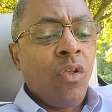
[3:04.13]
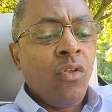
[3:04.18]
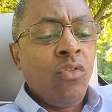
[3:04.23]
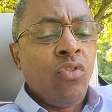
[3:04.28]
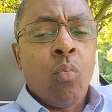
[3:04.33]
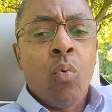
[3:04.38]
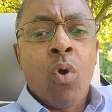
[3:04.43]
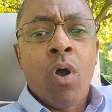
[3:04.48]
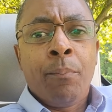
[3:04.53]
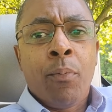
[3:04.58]

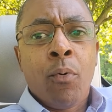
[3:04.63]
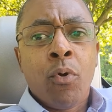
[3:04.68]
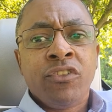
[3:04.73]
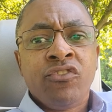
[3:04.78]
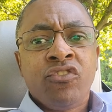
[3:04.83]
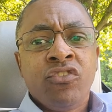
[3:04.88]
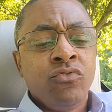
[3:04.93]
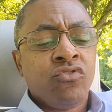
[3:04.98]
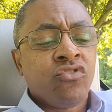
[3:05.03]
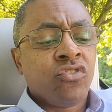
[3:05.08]
The
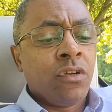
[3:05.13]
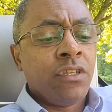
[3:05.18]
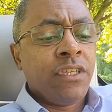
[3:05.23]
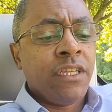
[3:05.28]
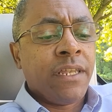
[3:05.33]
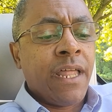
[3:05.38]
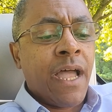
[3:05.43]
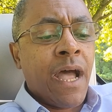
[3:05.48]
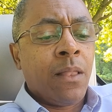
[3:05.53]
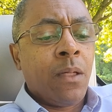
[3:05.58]
$1.2
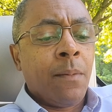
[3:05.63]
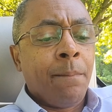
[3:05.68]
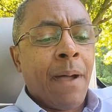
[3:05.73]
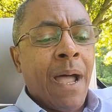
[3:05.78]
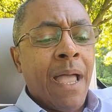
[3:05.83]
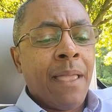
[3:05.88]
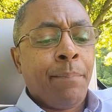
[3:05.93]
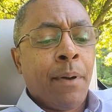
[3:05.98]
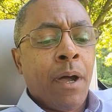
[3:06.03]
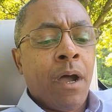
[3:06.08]
trillion
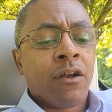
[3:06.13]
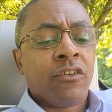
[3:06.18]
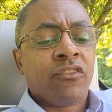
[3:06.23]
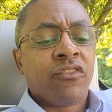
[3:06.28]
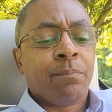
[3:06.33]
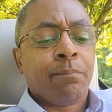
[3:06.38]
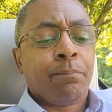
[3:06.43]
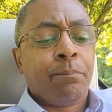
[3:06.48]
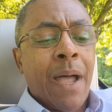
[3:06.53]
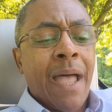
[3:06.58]

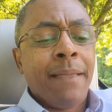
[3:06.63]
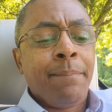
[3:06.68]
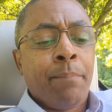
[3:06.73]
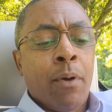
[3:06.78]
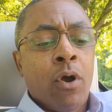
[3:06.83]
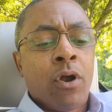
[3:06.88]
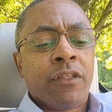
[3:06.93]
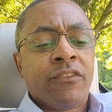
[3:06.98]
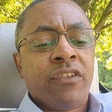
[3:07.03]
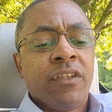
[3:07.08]

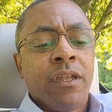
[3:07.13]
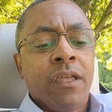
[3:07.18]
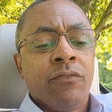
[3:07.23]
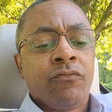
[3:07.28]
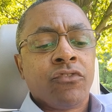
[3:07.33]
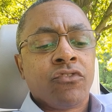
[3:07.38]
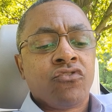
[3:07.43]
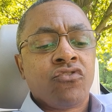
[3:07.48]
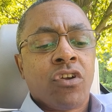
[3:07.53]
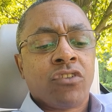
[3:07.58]
bipartisan
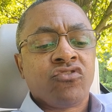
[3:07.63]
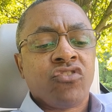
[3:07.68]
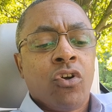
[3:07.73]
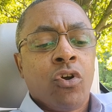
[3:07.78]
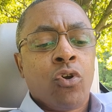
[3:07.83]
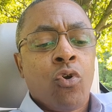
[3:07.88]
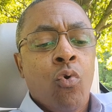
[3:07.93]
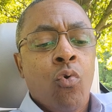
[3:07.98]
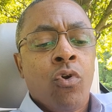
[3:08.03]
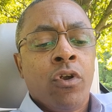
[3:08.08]
infrastructure
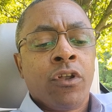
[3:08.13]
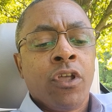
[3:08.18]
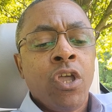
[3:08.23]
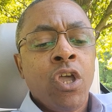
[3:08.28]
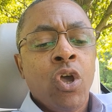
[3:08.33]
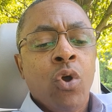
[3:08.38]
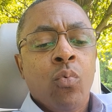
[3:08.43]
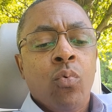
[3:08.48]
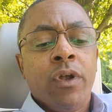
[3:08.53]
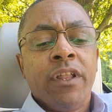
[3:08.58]
accord
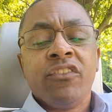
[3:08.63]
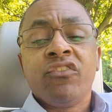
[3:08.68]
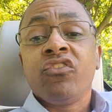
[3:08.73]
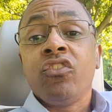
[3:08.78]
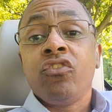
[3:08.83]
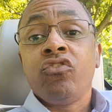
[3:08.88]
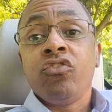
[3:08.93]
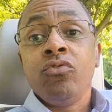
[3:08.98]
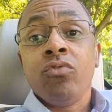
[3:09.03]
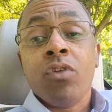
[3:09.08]
would
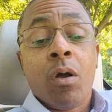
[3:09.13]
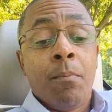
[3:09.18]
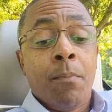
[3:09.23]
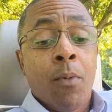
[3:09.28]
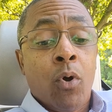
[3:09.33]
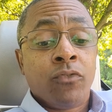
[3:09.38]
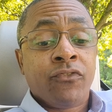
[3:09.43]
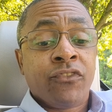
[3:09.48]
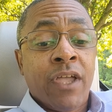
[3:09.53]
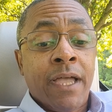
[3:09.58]
institute a
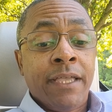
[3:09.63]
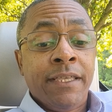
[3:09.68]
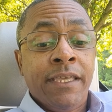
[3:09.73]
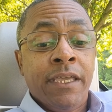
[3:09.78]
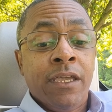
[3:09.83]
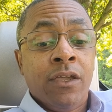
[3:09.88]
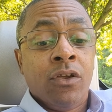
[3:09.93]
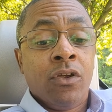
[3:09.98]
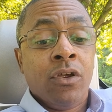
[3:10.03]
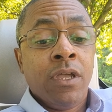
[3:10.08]

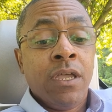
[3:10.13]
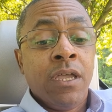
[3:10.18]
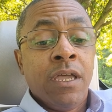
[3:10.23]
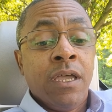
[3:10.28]
multi-year